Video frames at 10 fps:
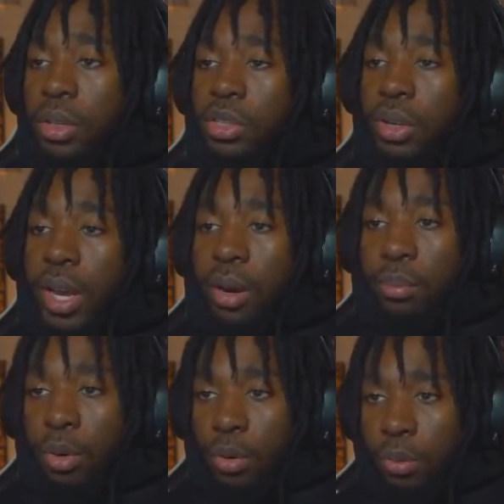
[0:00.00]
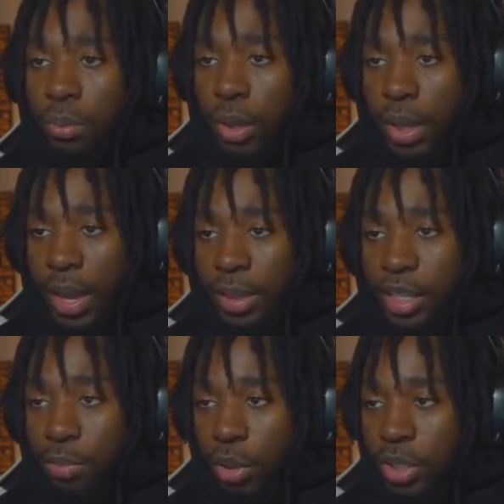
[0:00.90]
So now, boom. At
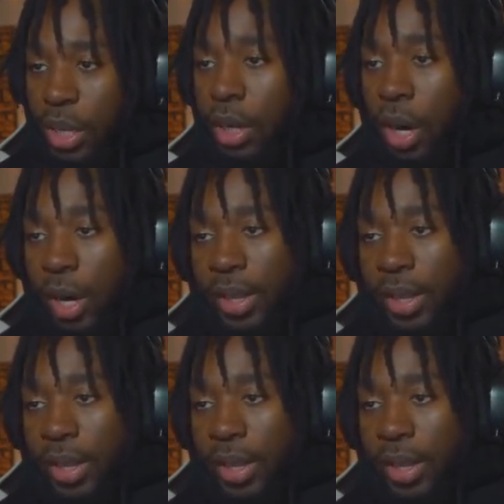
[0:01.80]
this point, it's like, all right,